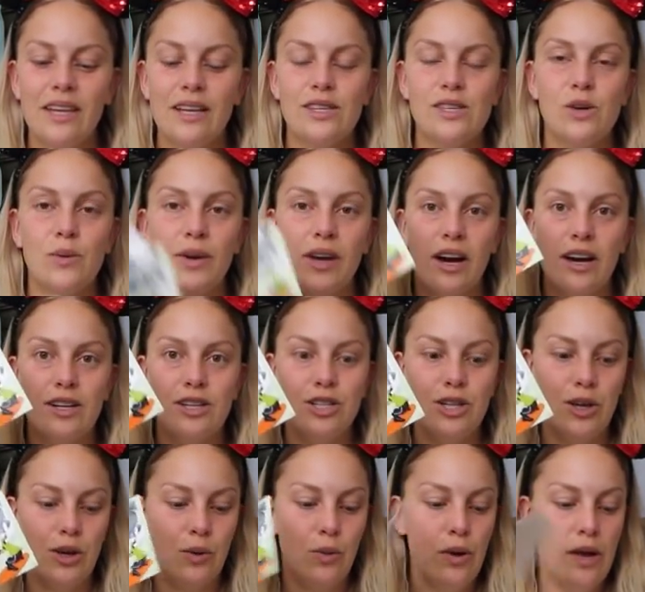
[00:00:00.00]
So we got
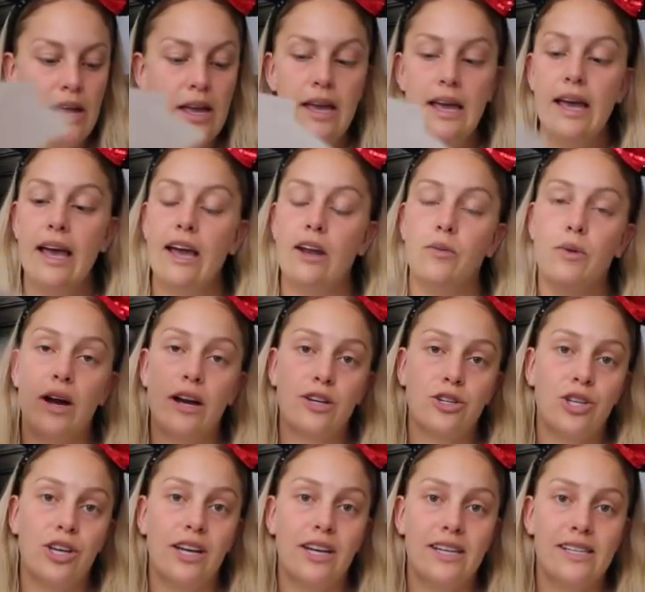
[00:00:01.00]
two, and we're
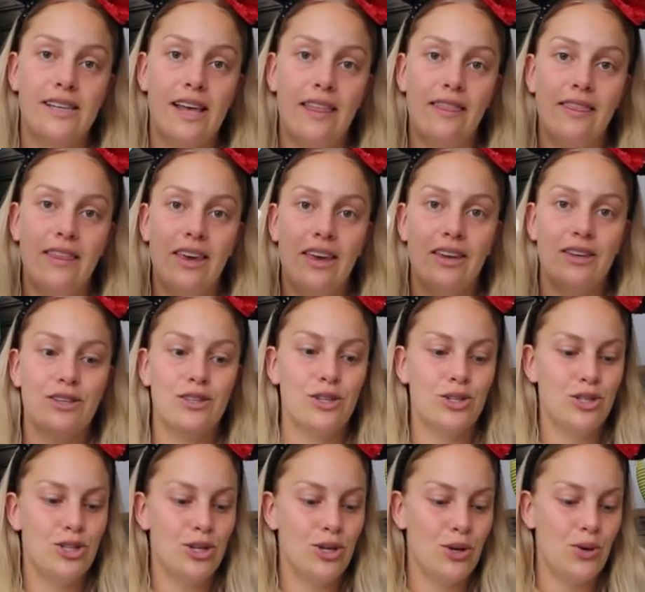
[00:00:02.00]
actually going to send these
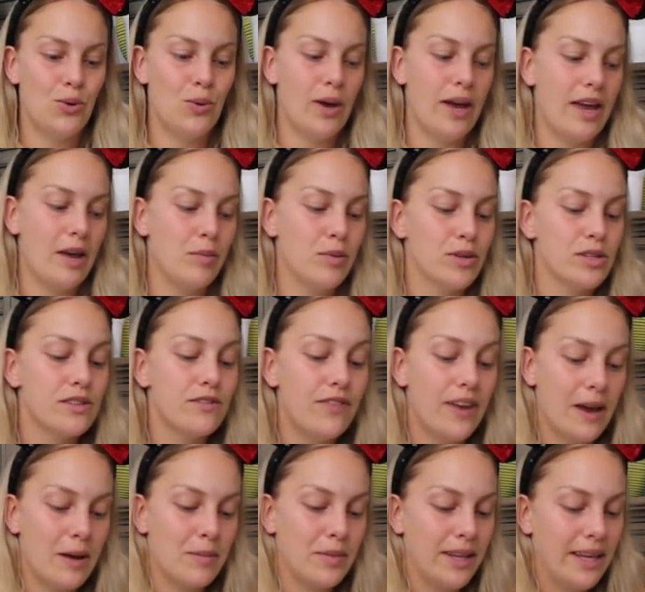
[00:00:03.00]
to Abel's
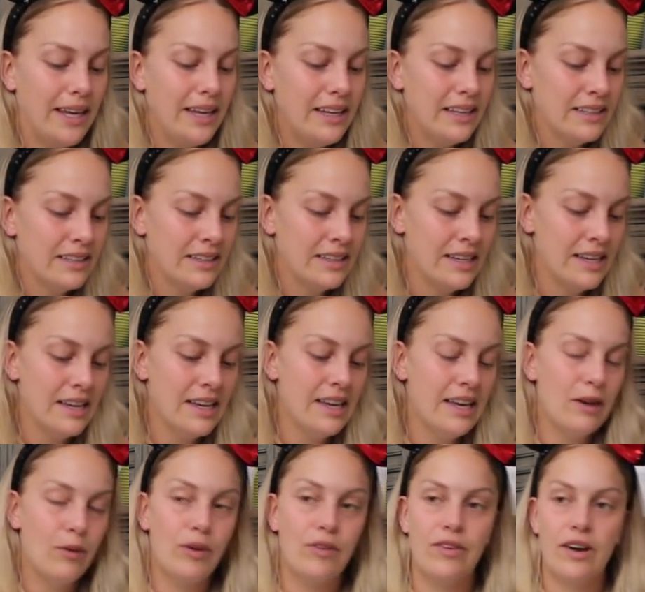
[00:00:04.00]
family.
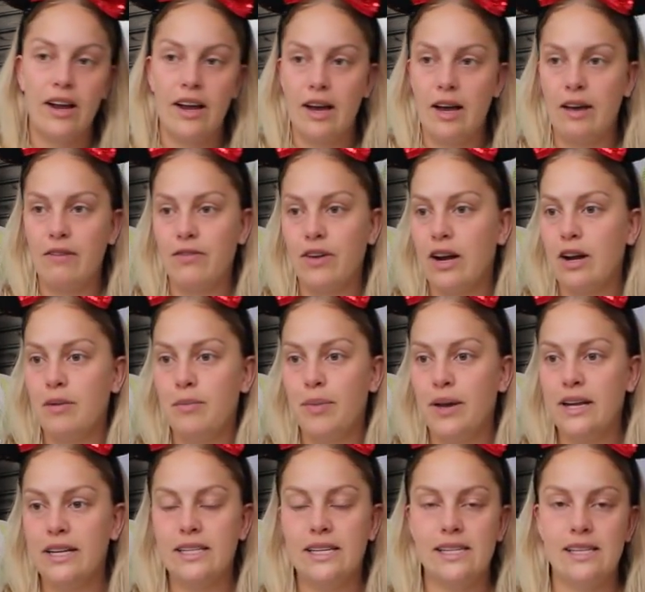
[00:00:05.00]
We've got, I've got a
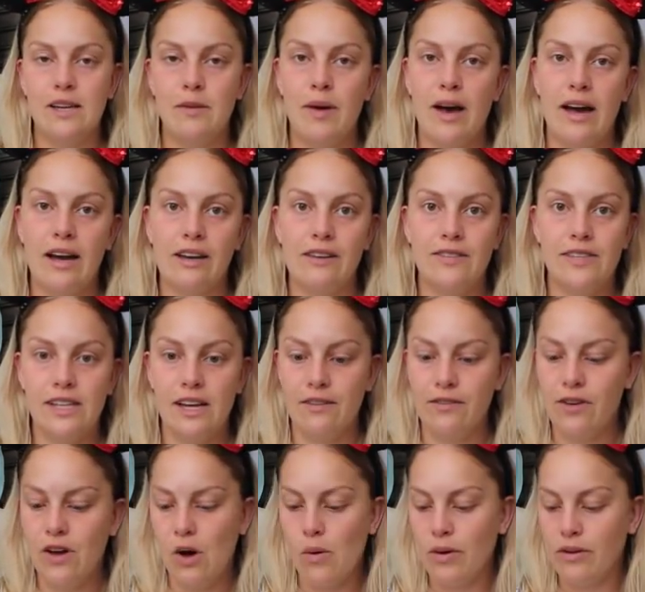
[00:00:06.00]
big Disney bag of
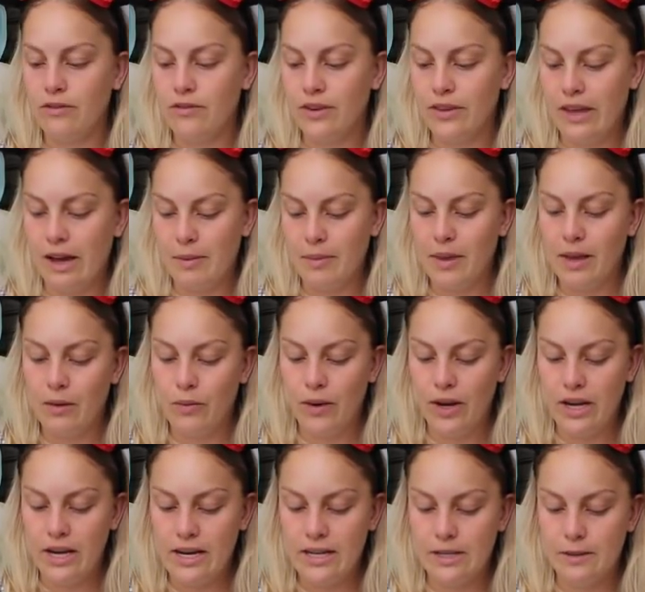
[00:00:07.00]
stuff going for them that
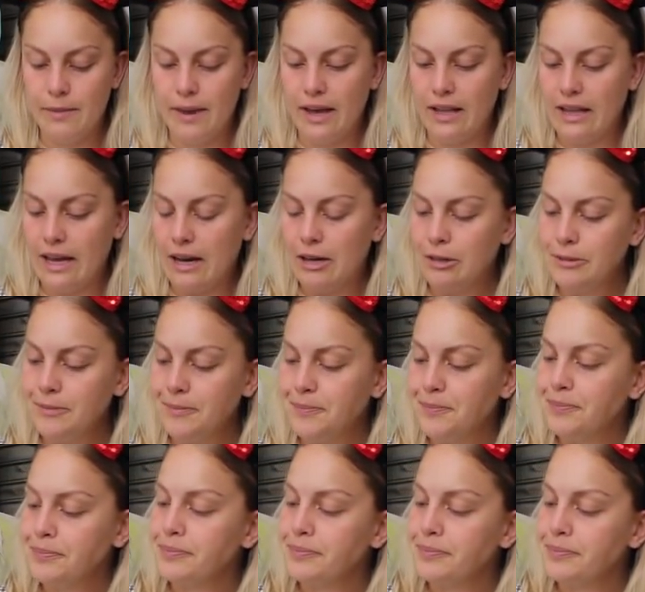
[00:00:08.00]
we need to mail out.